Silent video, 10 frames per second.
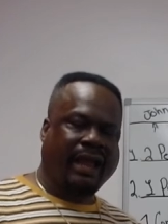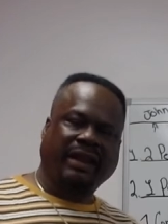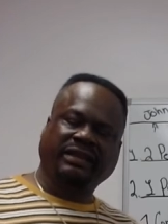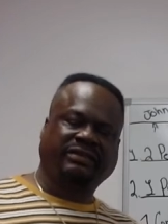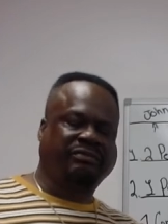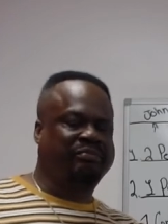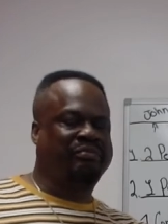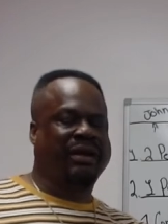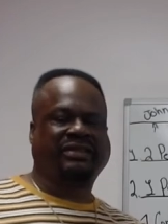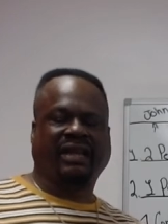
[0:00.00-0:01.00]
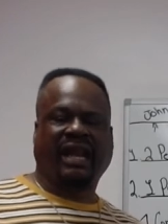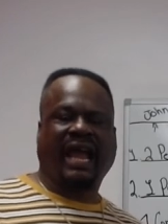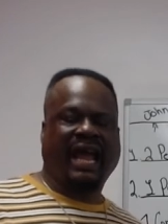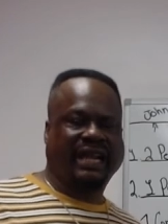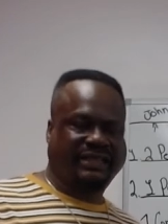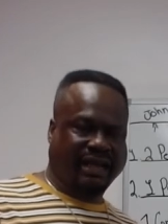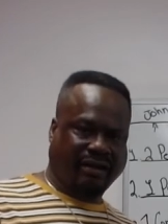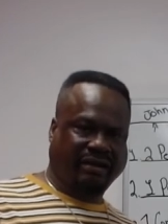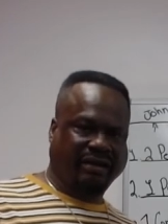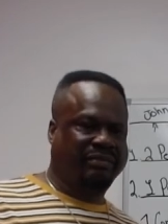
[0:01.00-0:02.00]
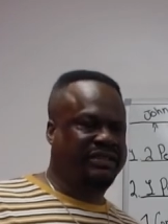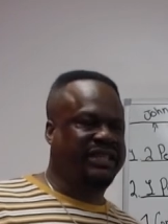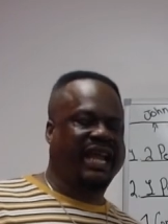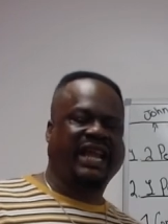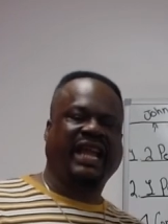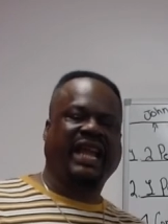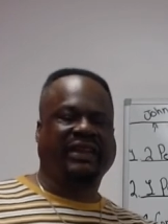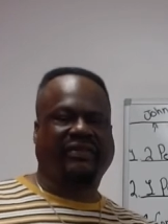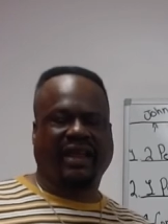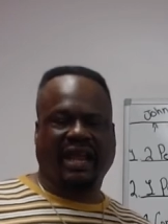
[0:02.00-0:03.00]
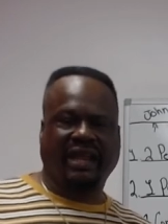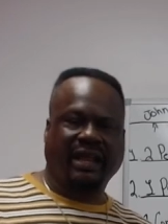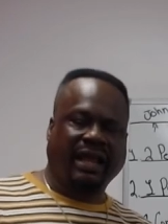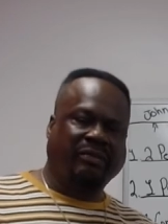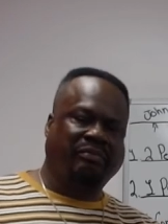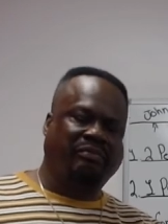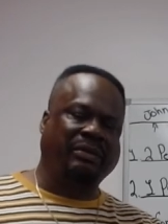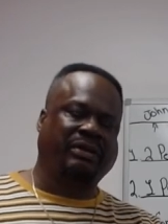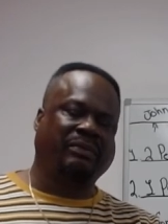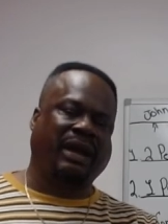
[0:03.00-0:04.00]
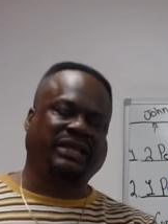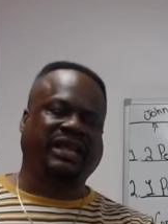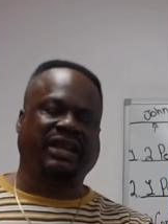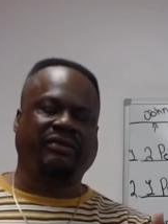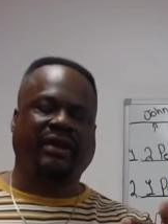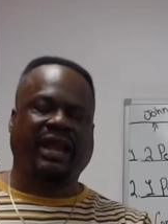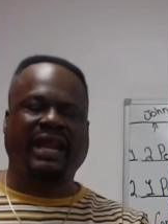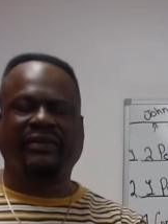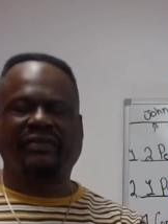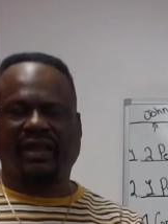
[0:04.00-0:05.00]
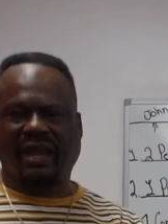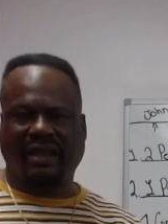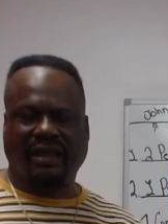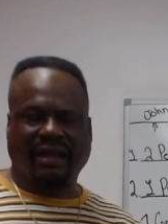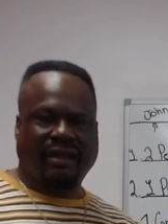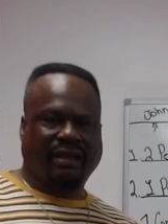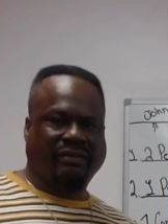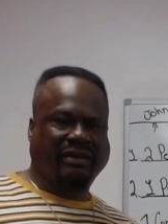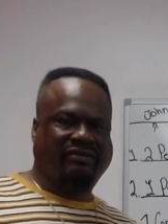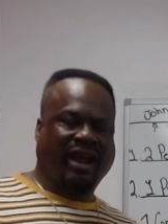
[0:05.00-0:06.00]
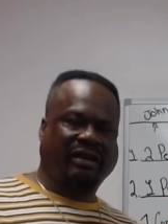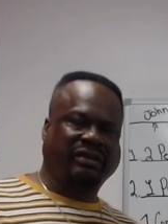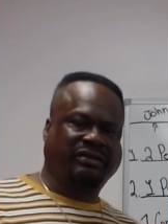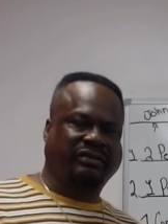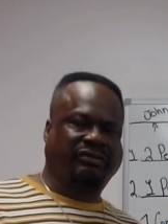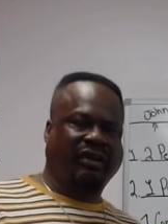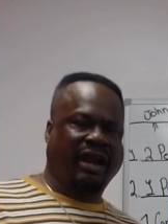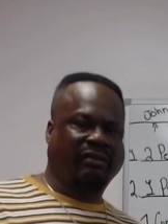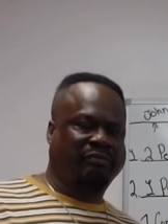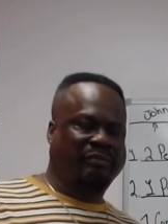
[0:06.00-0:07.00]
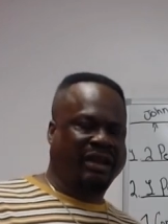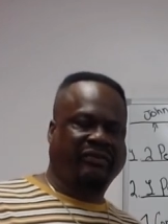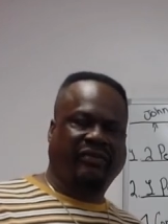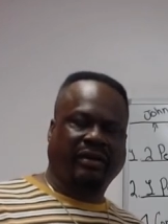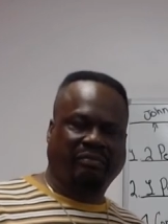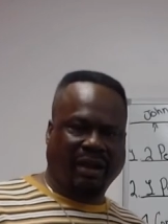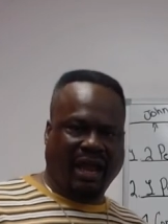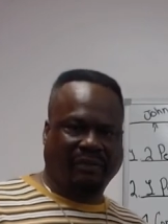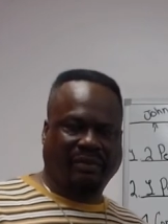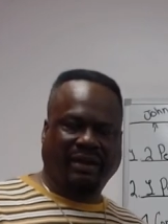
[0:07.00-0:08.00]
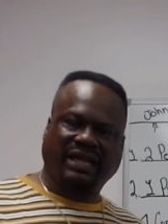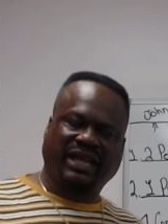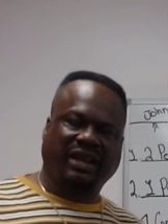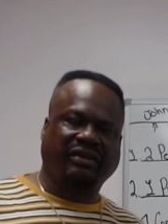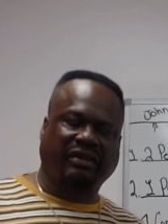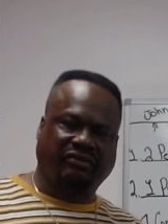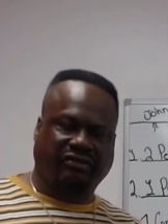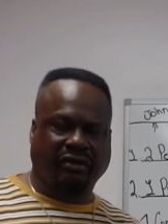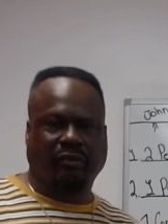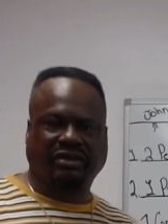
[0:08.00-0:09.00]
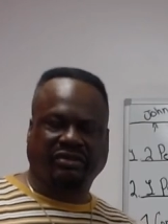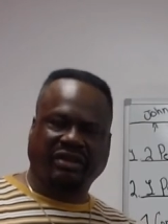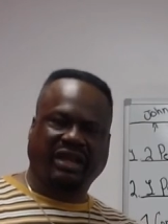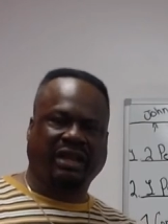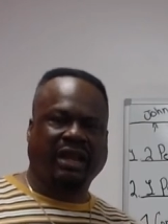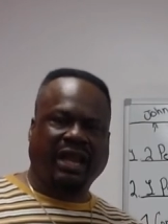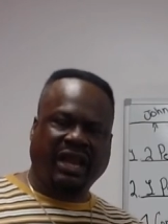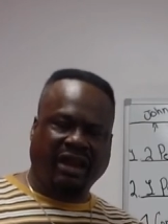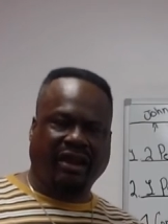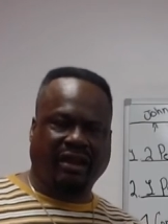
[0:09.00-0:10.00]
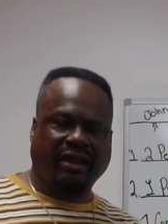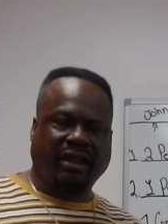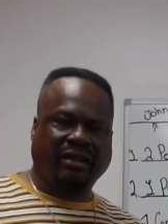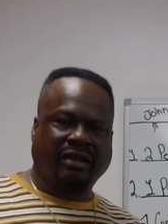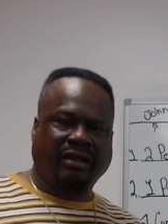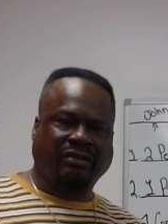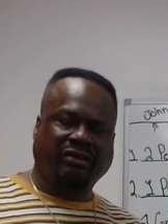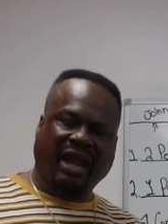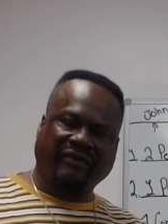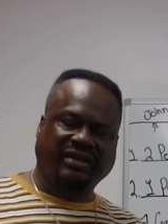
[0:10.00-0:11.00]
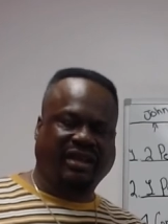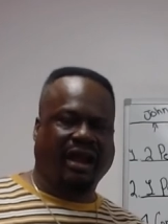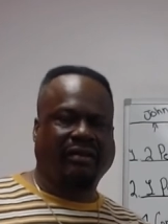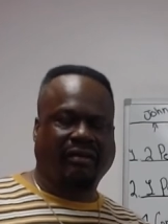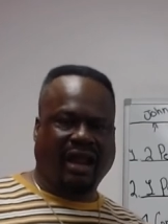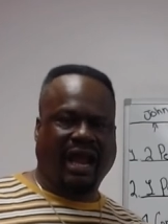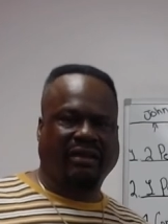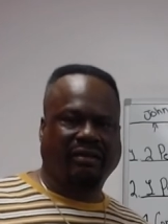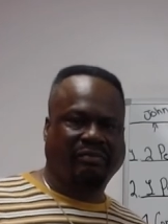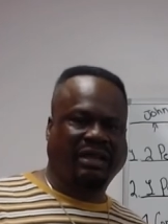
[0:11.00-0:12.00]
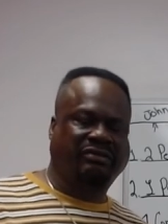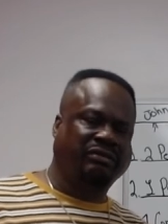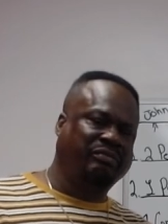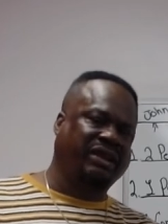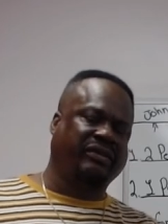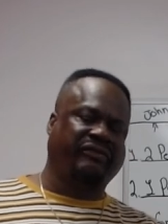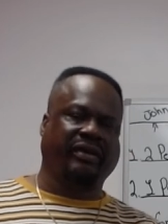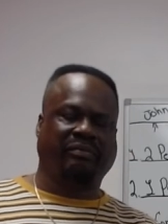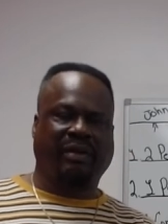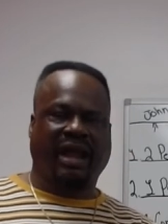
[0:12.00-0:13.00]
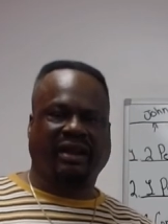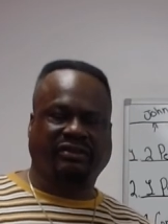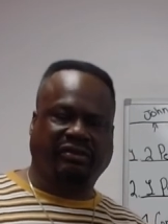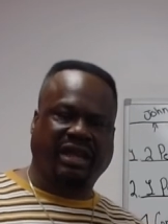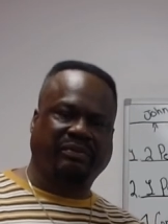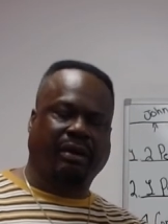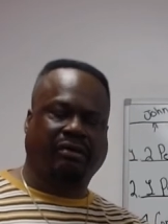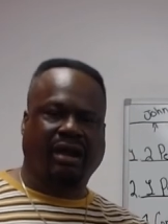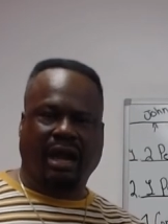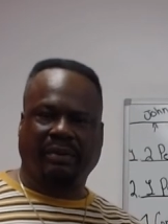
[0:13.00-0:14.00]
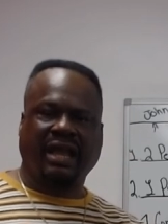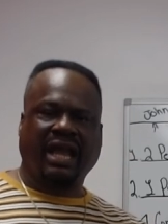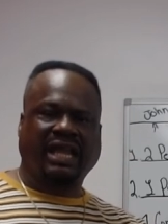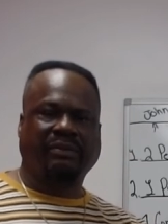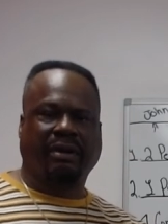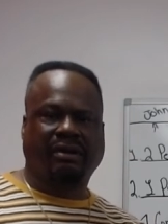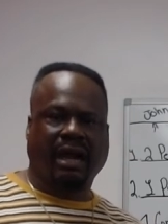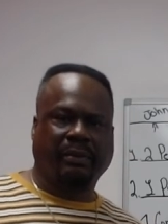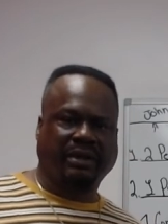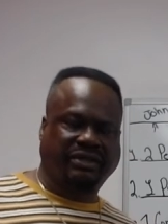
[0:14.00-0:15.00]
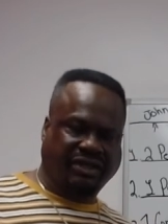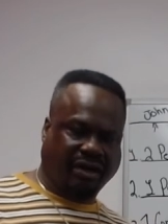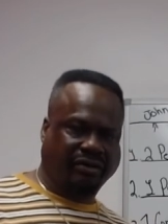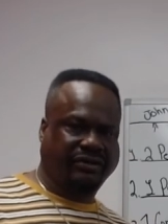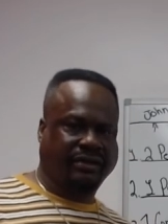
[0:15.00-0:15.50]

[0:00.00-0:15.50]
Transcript: this bunch of lies out here, saying anything. People come out and tell you anything to try just to try to make you feel better, but not tell you the truth, what you need to hear, so you have eternal life. But to make you feel better, so you keep on coming, keep on coming to church